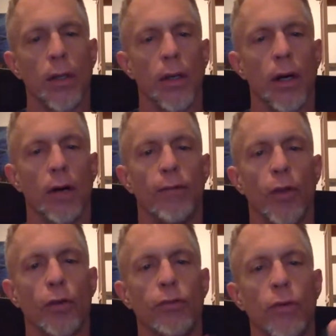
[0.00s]
For
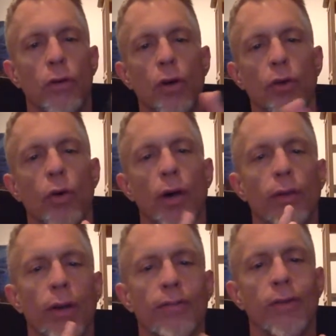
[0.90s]
those of you who don't know
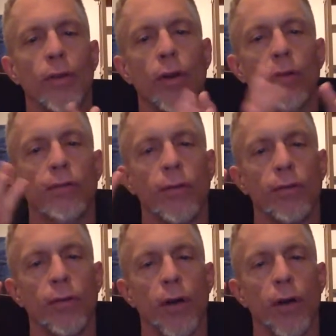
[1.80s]
Andres is